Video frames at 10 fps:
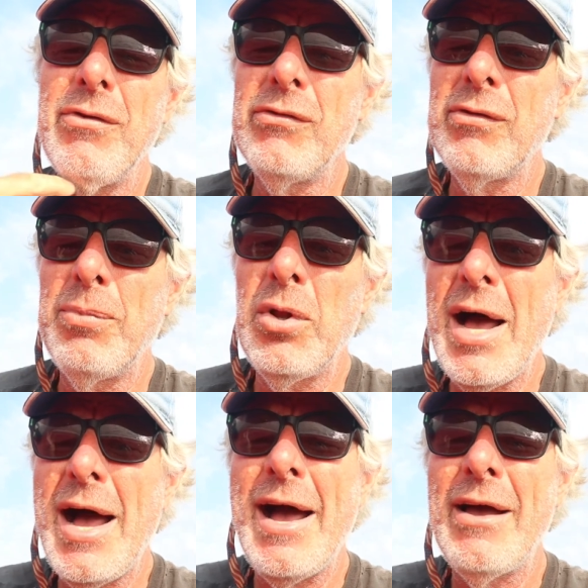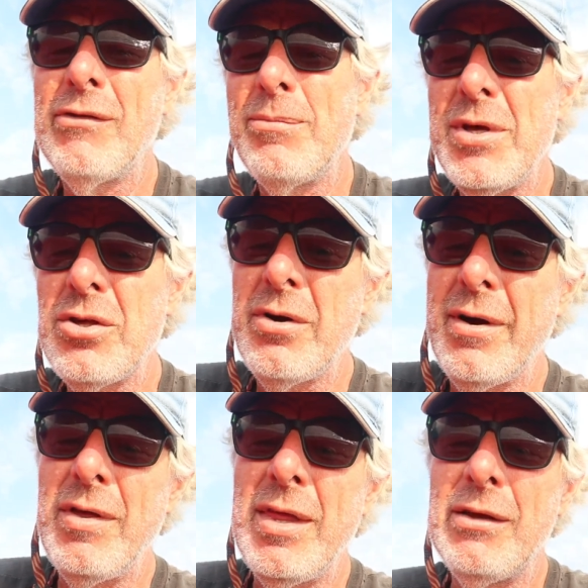do supplies and be
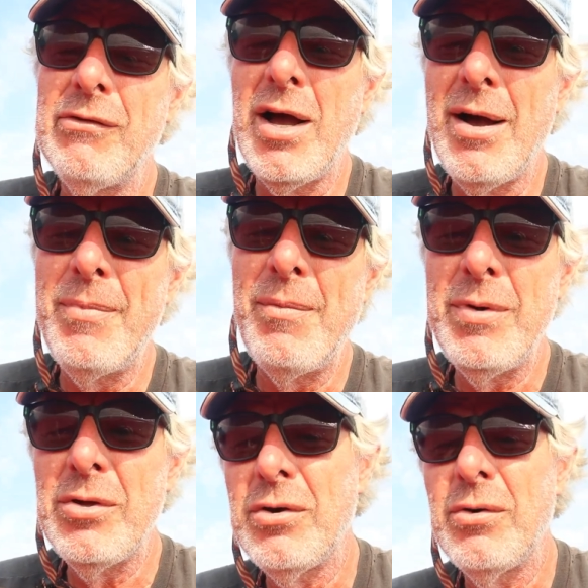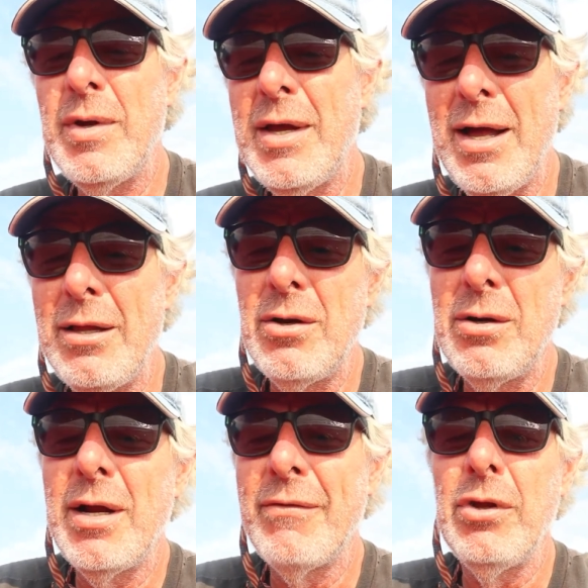sure everything's up and be sure we got you
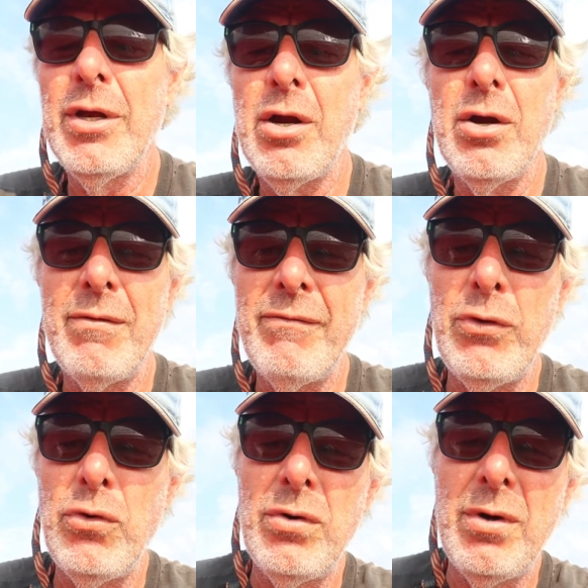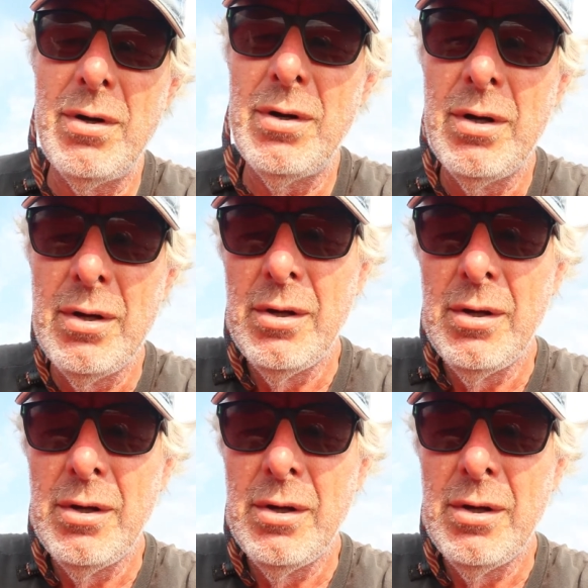know enough liquor and food and